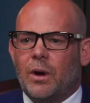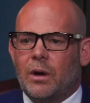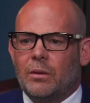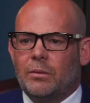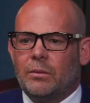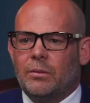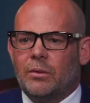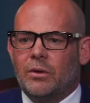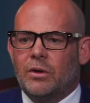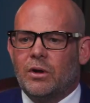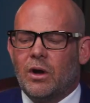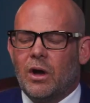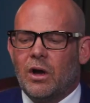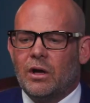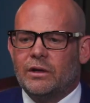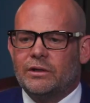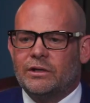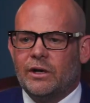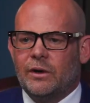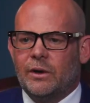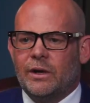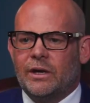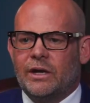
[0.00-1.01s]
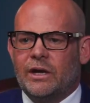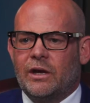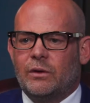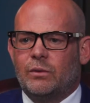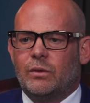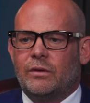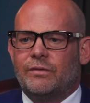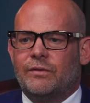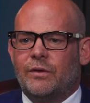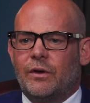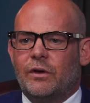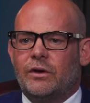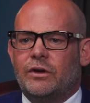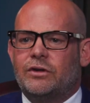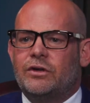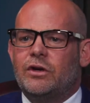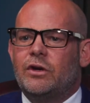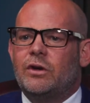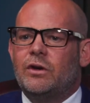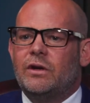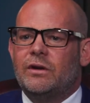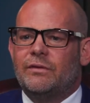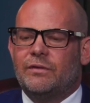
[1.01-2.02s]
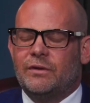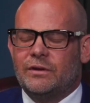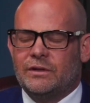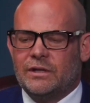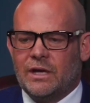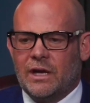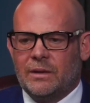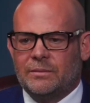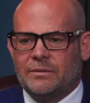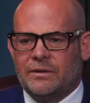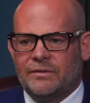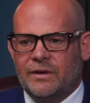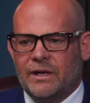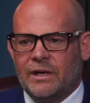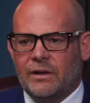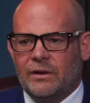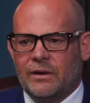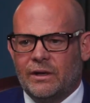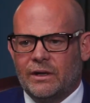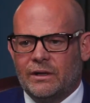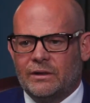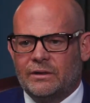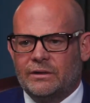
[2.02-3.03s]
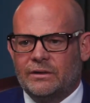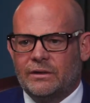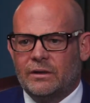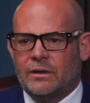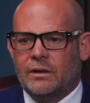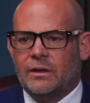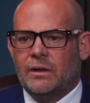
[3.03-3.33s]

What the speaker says: probable cause hearing can refer to two different types of hearings.